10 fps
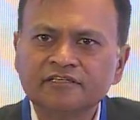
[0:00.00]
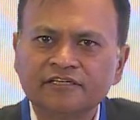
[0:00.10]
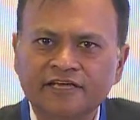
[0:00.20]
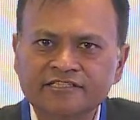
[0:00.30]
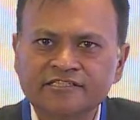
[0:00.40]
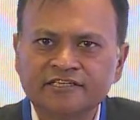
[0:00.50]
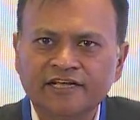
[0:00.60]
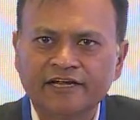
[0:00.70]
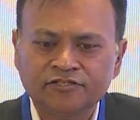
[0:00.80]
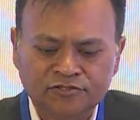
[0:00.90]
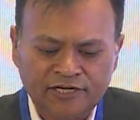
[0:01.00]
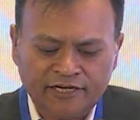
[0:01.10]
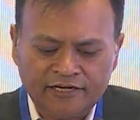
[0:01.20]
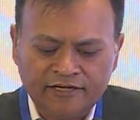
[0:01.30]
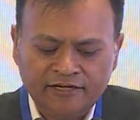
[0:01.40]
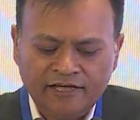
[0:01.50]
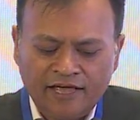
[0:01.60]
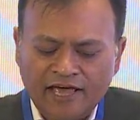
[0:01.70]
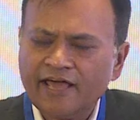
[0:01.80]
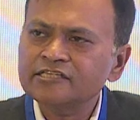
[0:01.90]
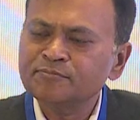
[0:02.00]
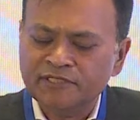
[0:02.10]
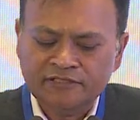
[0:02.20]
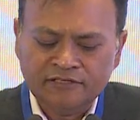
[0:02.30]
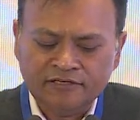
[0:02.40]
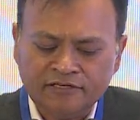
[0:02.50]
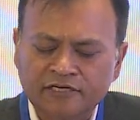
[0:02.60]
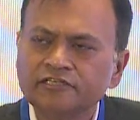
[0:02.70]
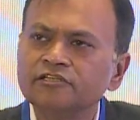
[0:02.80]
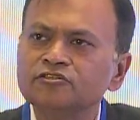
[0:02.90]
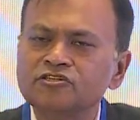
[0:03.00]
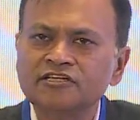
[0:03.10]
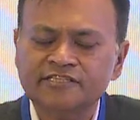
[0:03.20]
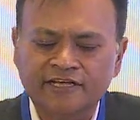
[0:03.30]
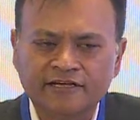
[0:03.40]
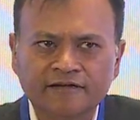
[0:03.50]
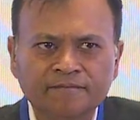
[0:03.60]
yesterday and today has been continuously saying